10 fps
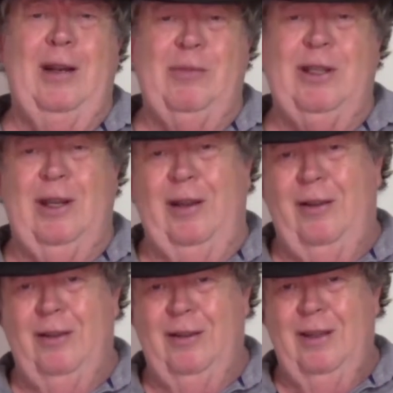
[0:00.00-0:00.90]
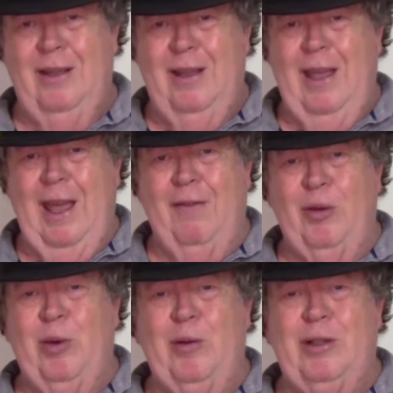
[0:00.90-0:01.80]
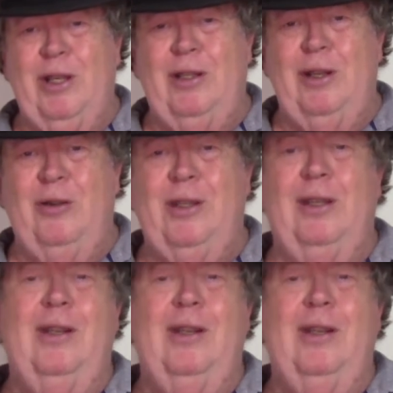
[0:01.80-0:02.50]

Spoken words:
I'm just going to have the one where she shoots it.